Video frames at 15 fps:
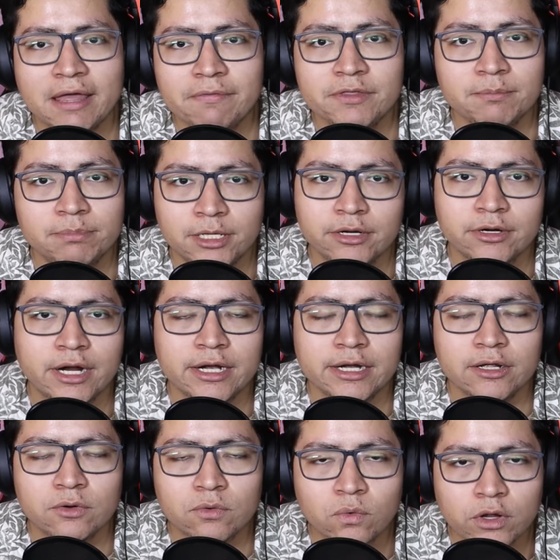player, an
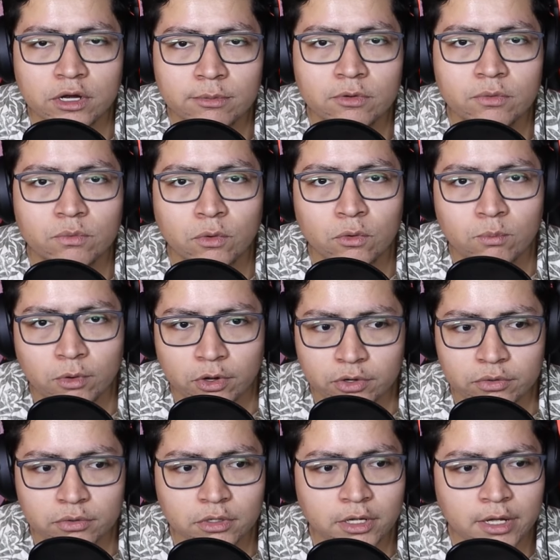incredible role
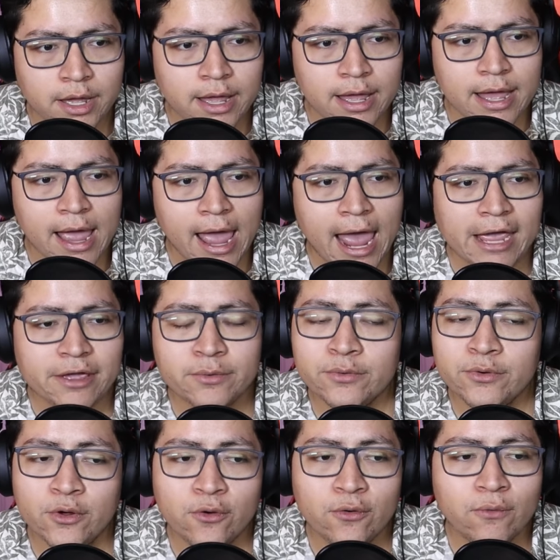model. I don't
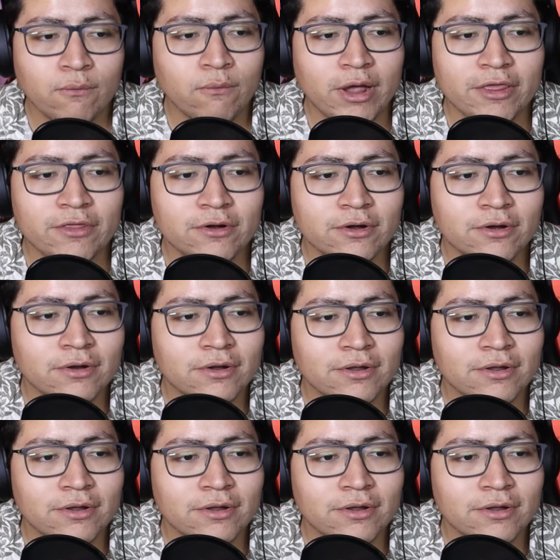know whether...